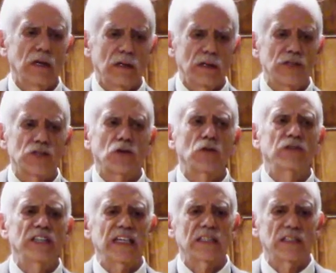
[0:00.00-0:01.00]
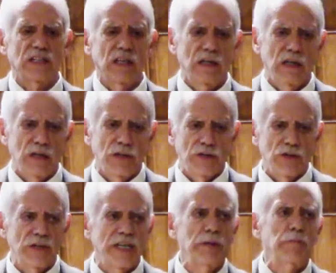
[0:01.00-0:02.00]
the Soviets to
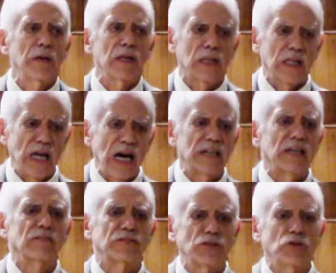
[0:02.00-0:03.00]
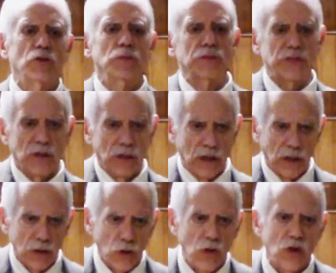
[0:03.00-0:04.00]
keep a lot of troops
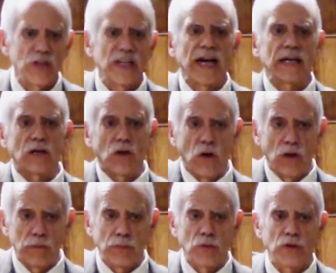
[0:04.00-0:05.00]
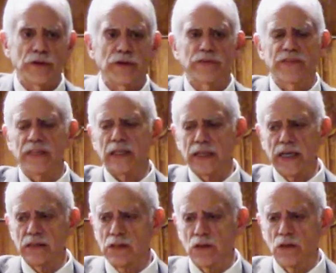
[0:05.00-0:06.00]
along that long border. Finland
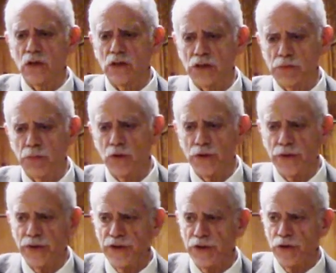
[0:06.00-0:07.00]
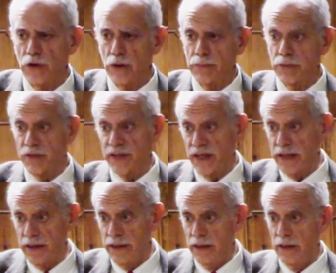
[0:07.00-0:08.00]
has the longest border in Europe with
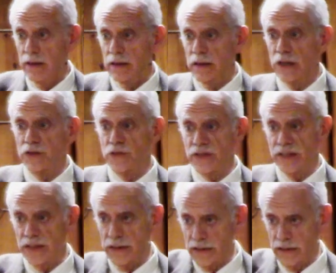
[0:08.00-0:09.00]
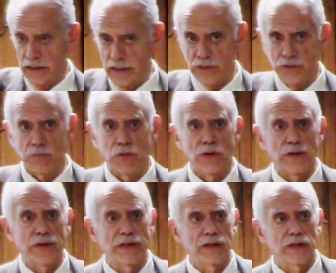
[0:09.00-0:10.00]
any country that is
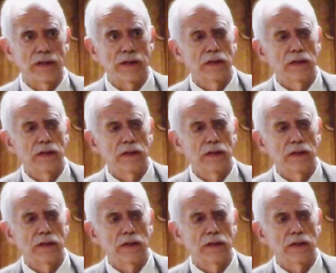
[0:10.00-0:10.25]
bordering the